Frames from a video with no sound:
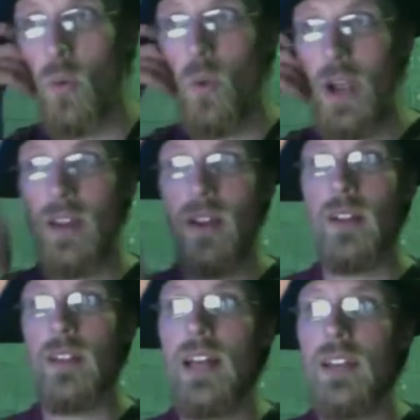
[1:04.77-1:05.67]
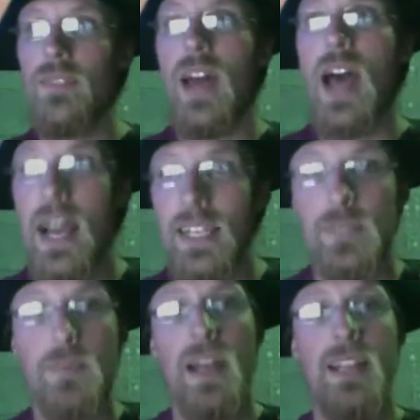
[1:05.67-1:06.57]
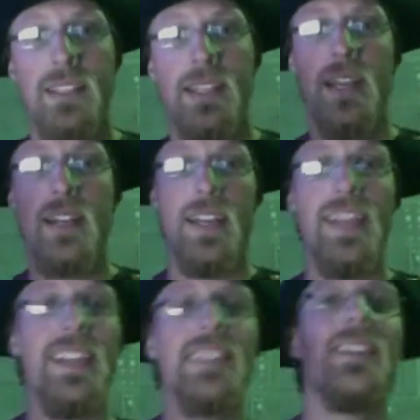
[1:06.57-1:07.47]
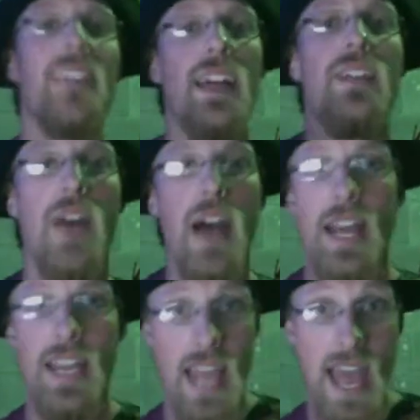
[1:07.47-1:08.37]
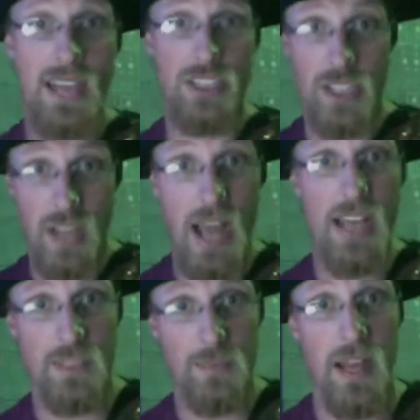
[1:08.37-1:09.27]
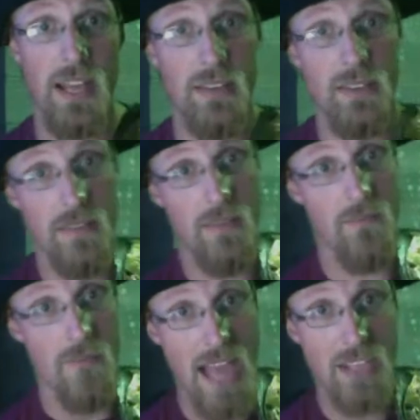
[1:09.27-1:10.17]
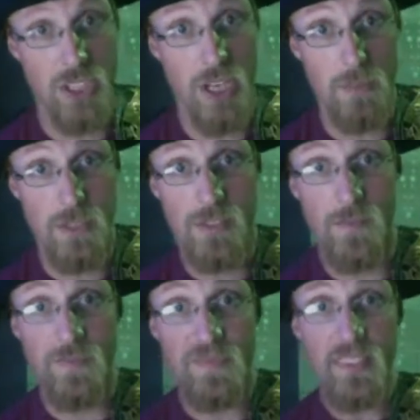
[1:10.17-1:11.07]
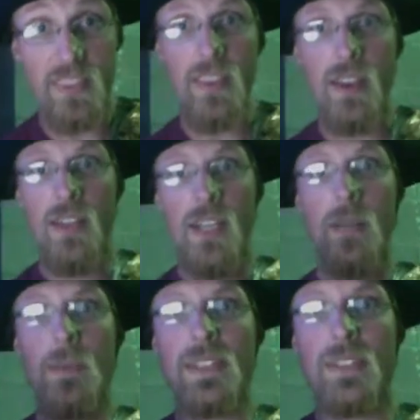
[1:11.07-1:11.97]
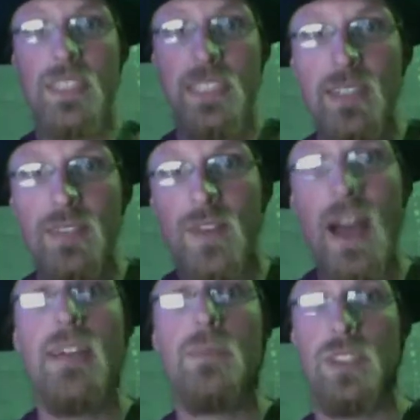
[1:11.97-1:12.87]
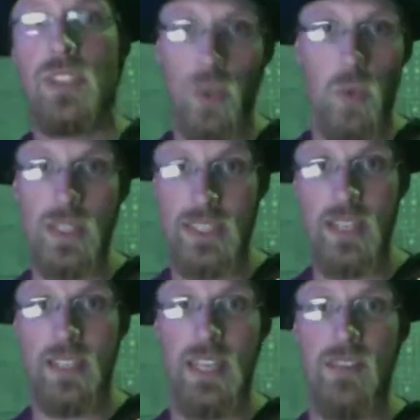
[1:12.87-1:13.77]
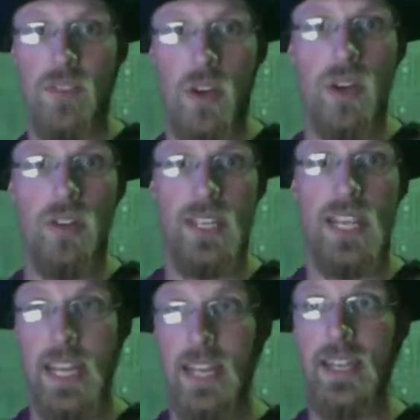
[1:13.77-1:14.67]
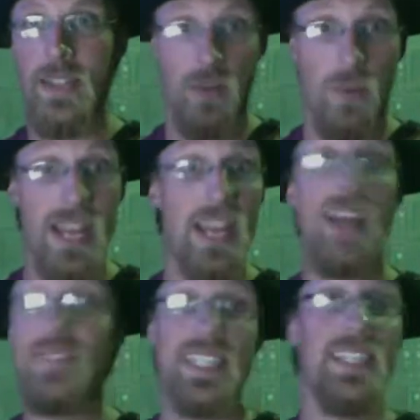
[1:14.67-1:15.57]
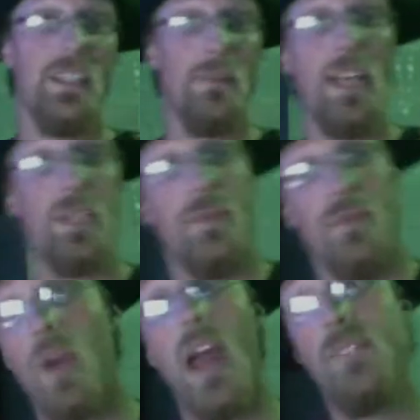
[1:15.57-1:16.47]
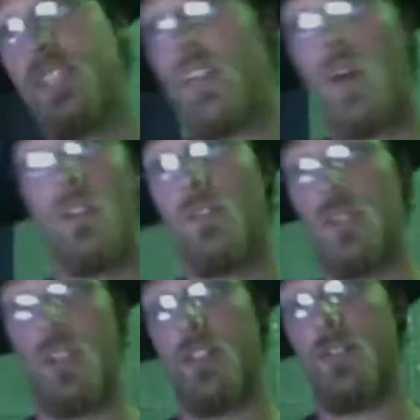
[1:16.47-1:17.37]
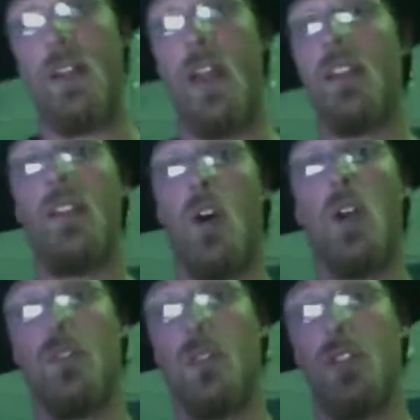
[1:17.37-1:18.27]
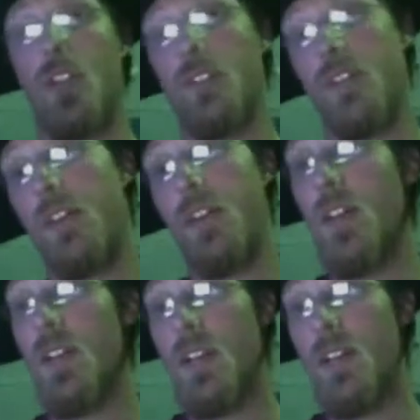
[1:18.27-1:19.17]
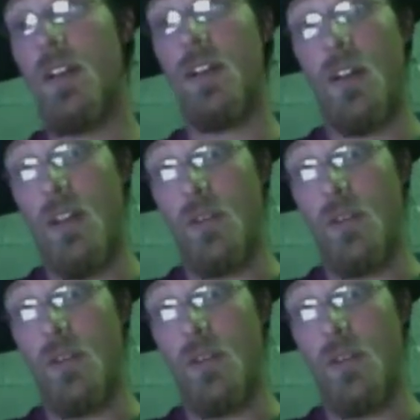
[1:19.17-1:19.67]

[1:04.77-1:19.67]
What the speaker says: where a lot of the high spots, it is a lot of high action, high spot matchups, but there's still viable storytelling involved in it either way. And I've seen this match before. I've seen all of Lucha Underground. I love all of Lucha Underground.